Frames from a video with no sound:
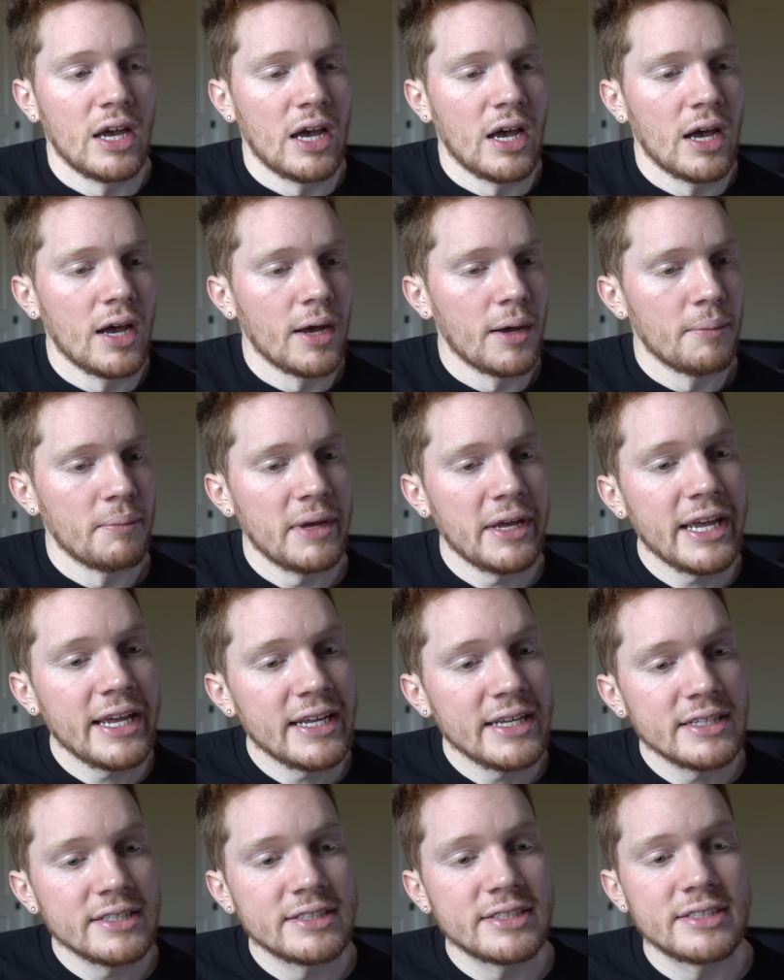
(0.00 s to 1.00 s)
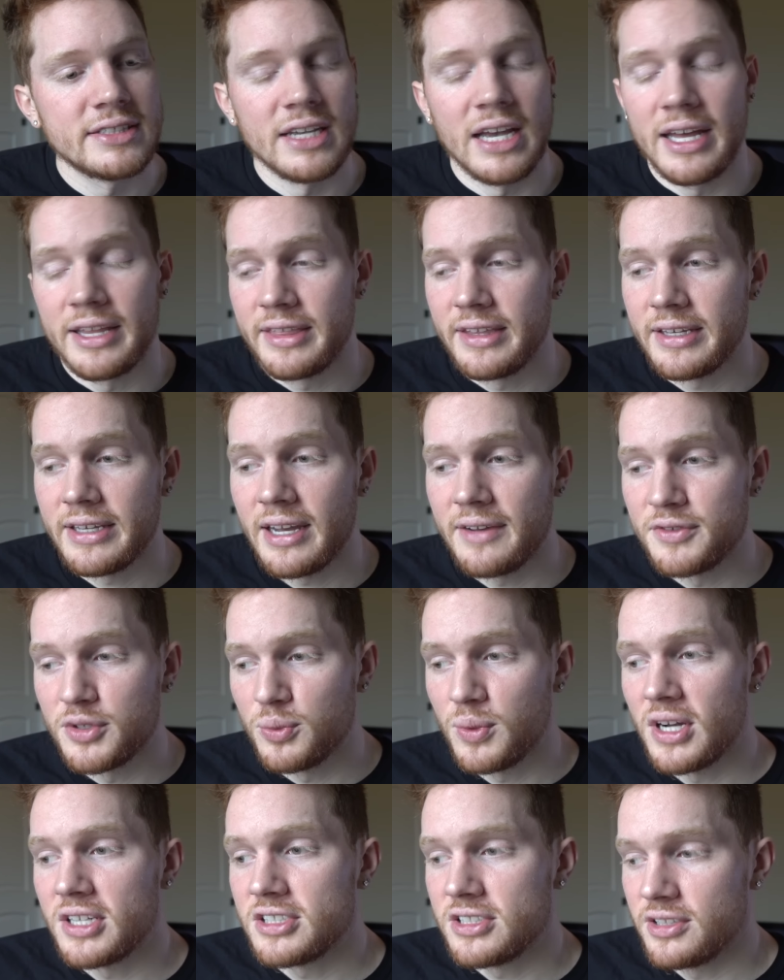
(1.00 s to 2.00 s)
Ace, I think
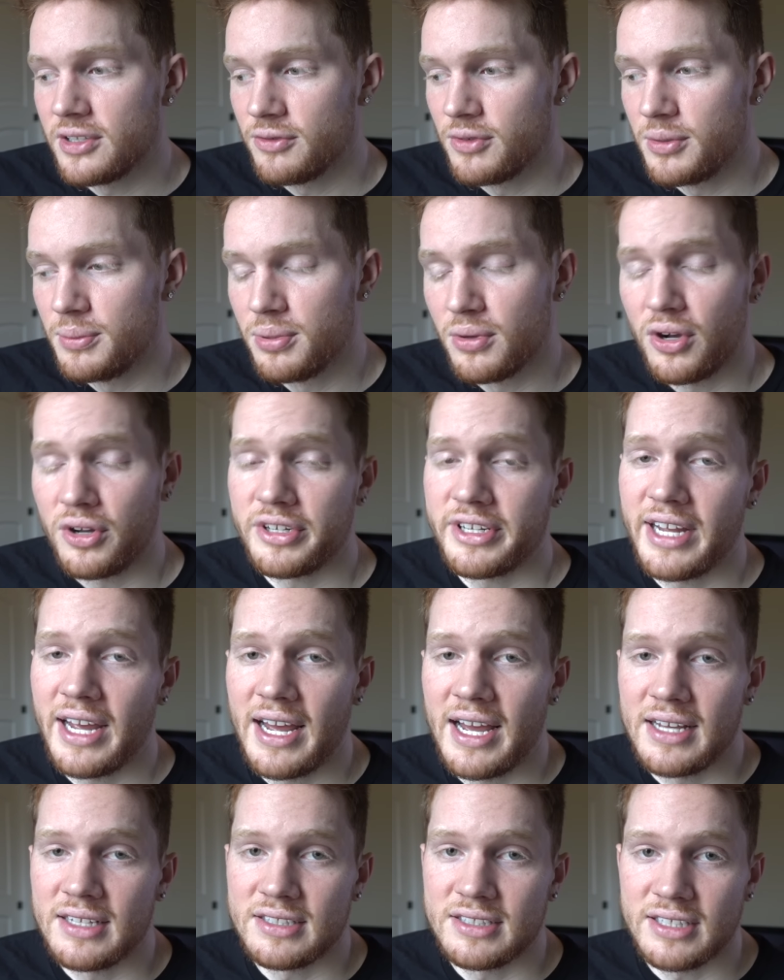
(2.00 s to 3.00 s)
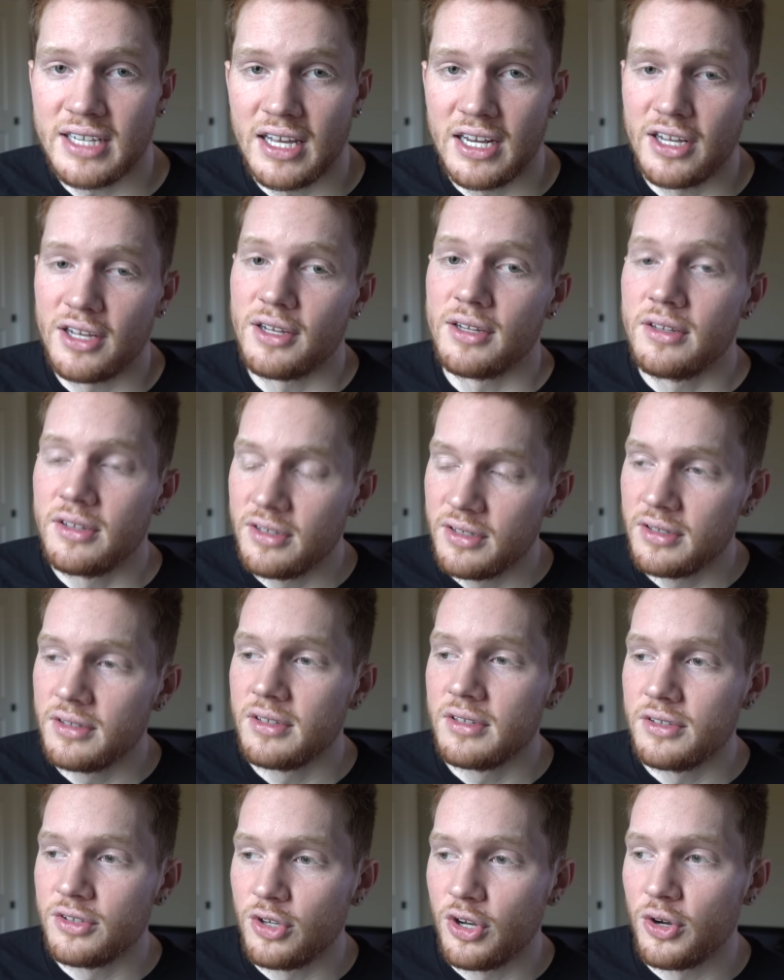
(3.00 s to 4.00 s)
after watching the rebroadcast, kind of,
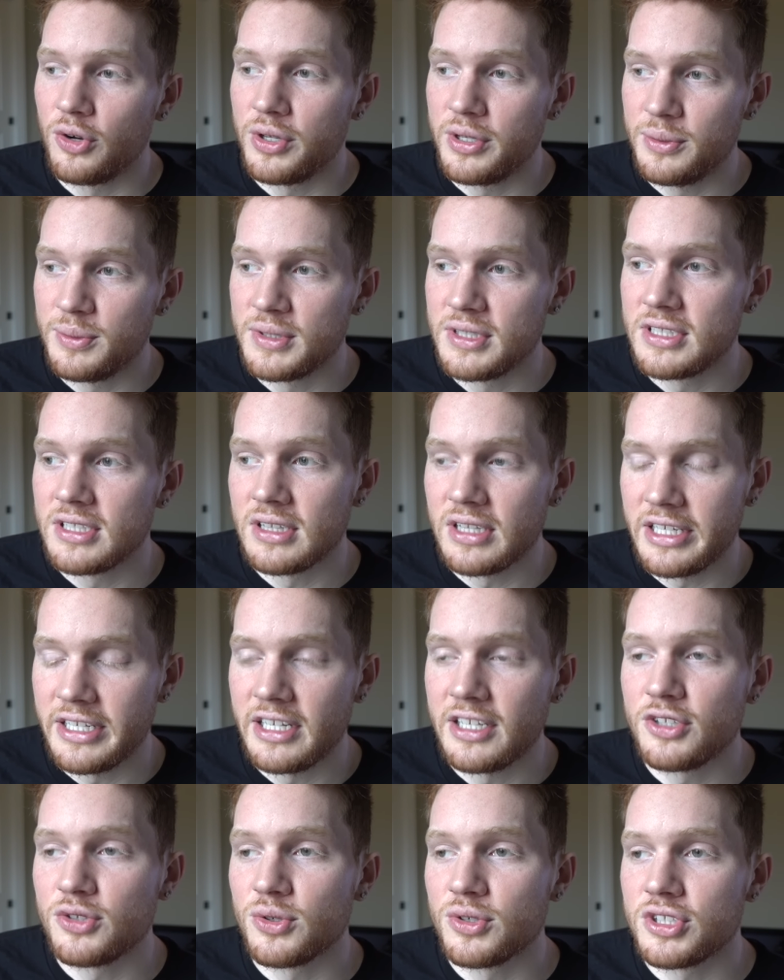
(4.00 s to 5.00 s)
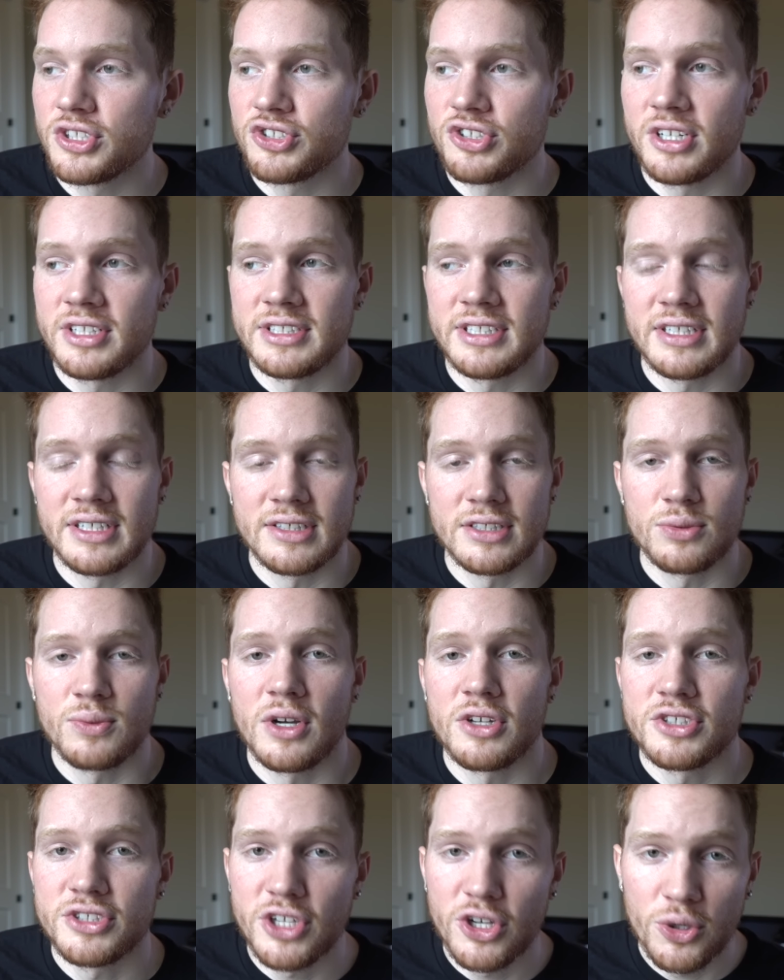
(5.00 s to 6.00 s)
you know, he was leaning towards Straight Sick as
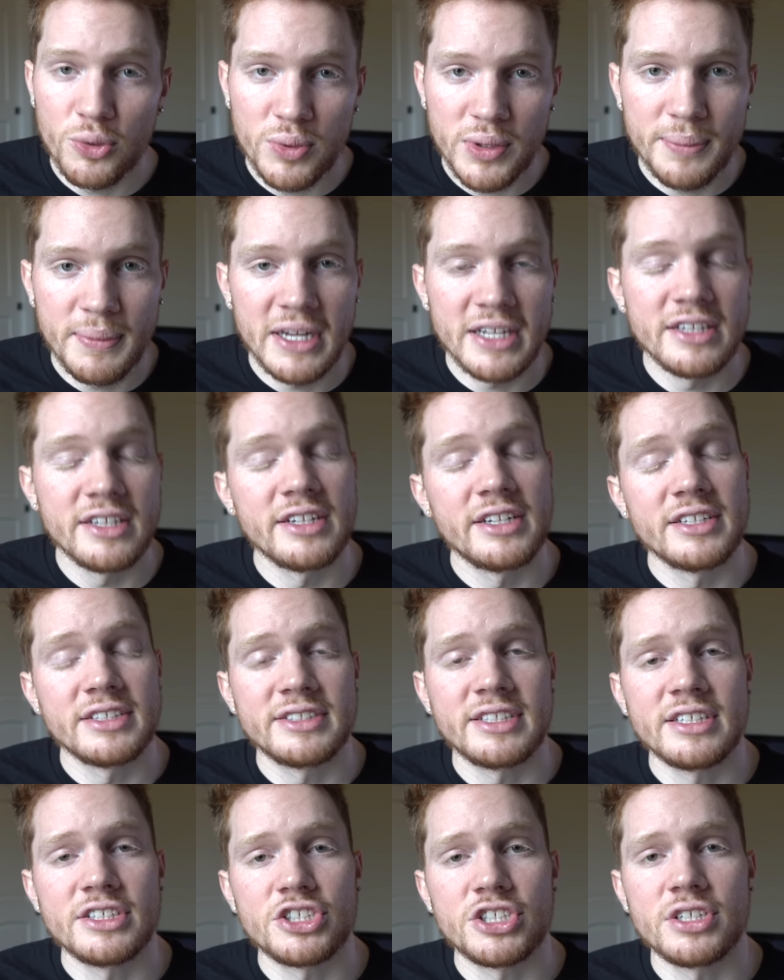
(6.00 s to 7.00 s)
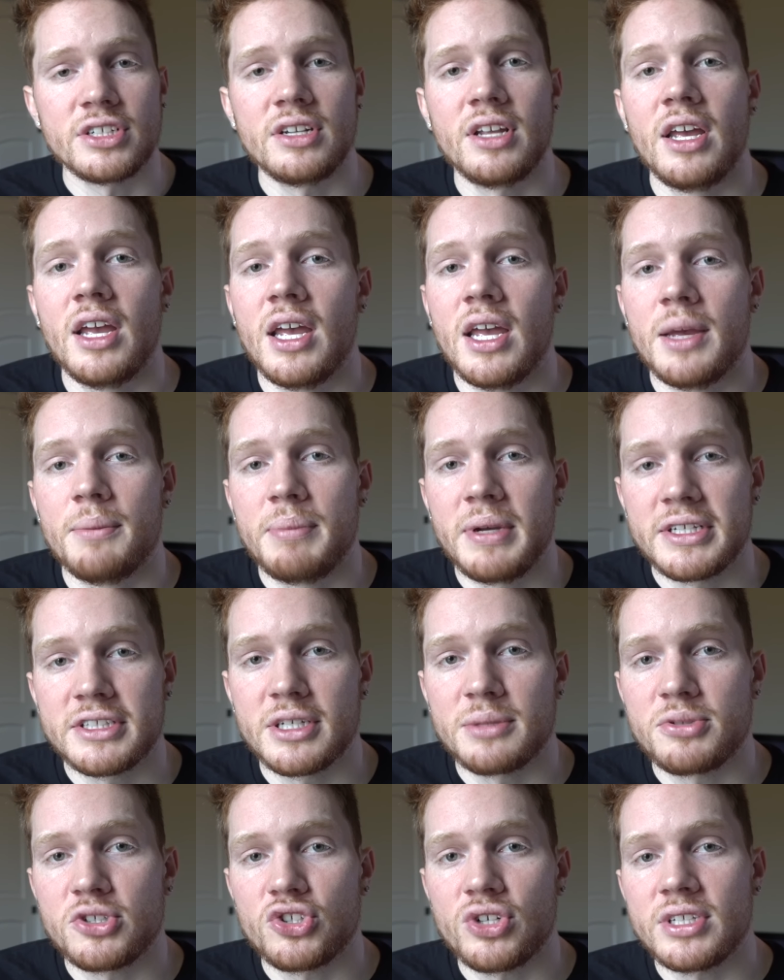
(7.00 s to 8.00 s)
well. So we made the decision,
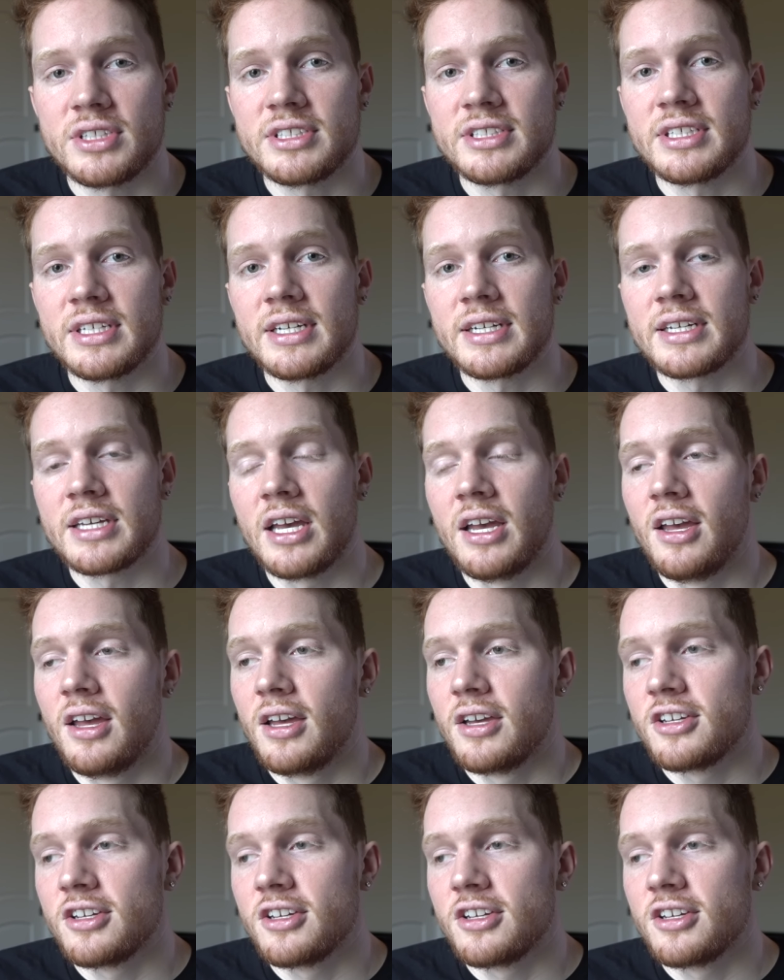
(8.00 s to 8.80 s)
picked up Straight Sick.